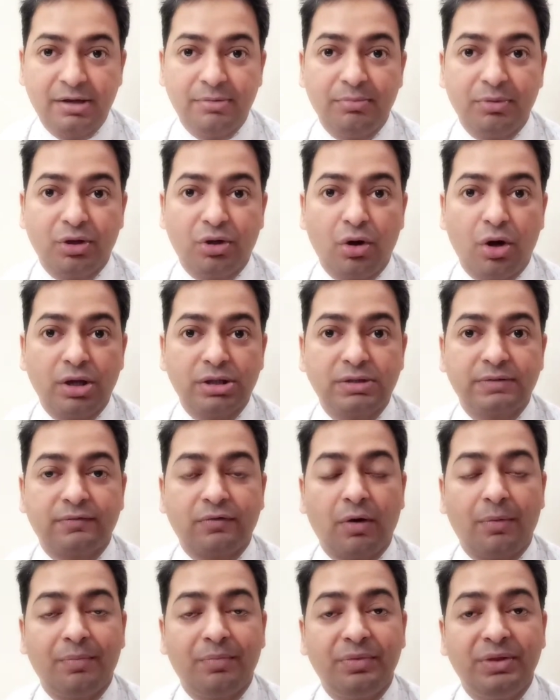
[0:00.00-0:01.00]
because
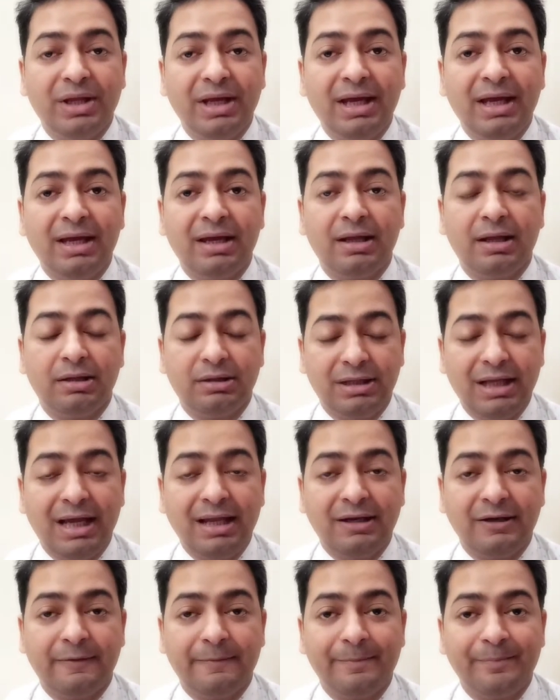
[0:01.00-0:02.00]
from
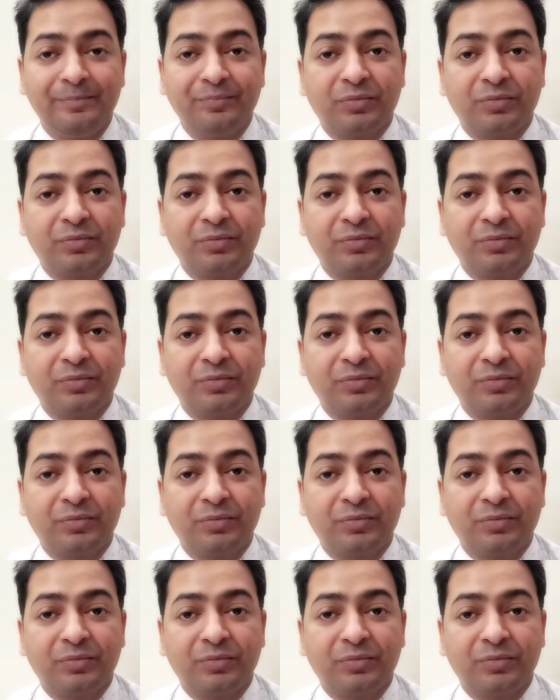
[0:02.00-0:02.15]
then